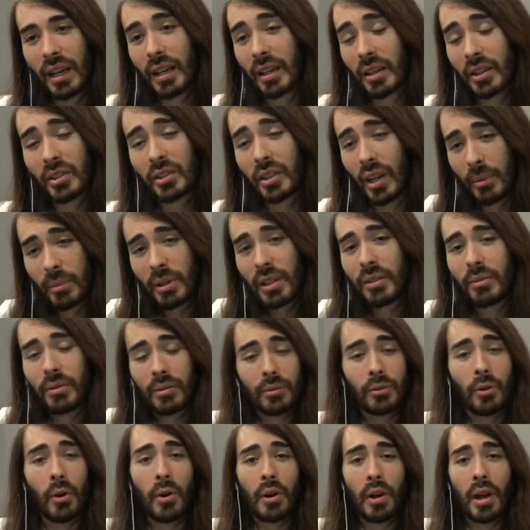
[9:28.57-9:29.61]
Because, I mean,
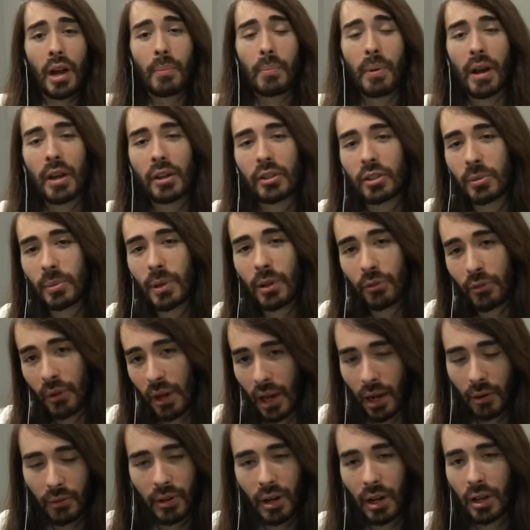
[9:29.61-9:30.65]
growing up, I used to be a
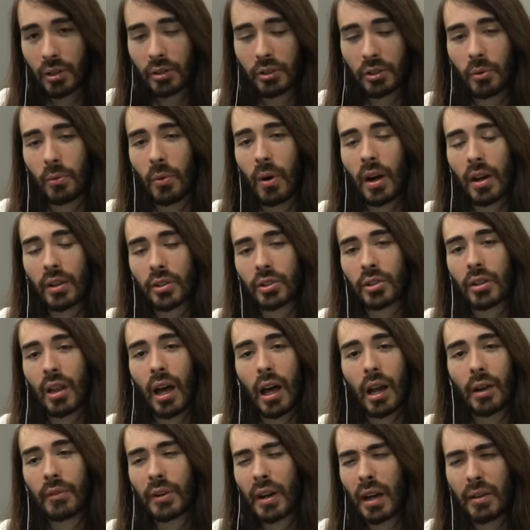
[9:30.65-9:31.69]
fan of it. I used to watch a
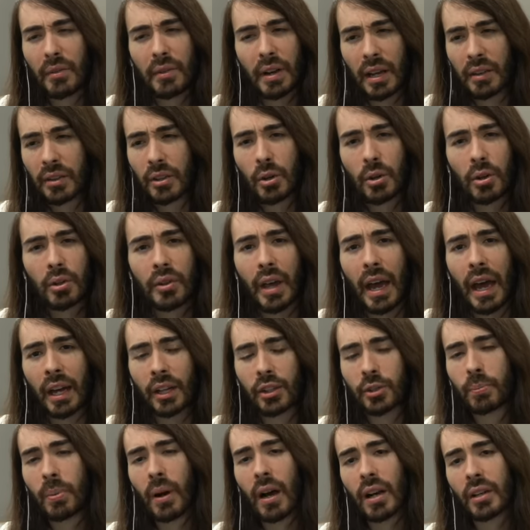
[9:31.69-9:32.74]
lot of it. I even had the old
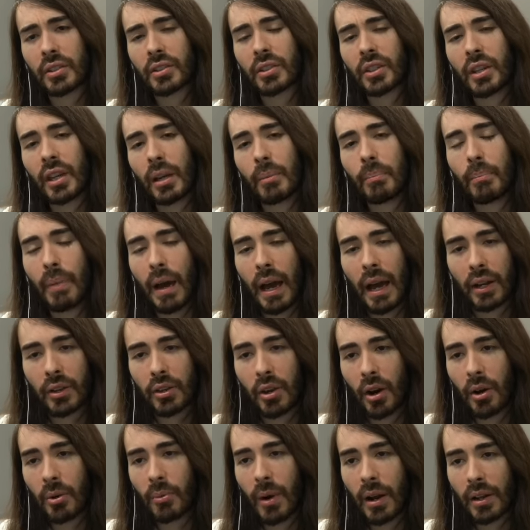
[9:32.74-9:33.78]
Xbox game,
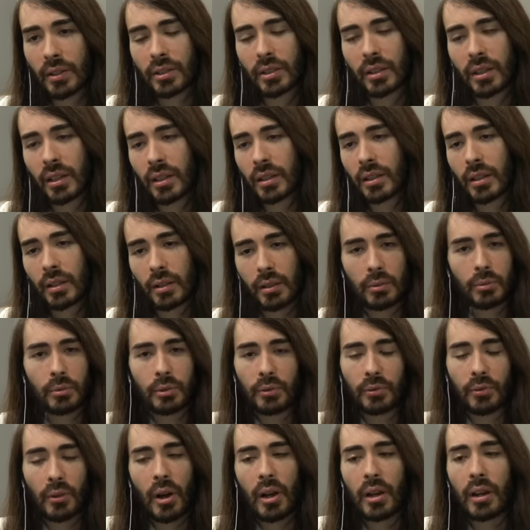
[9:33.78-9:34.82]
Backyard Wrestling. It was
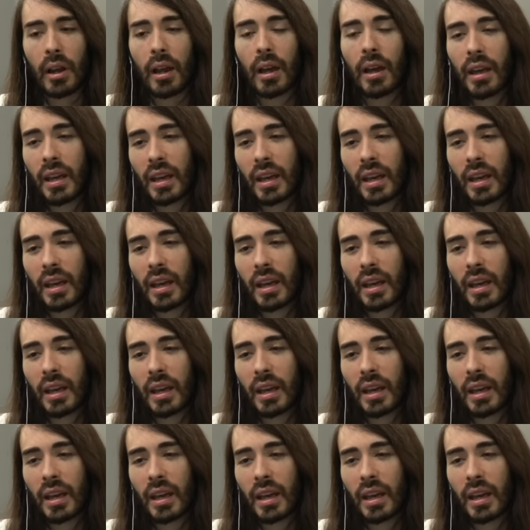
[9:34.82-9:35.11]
fun.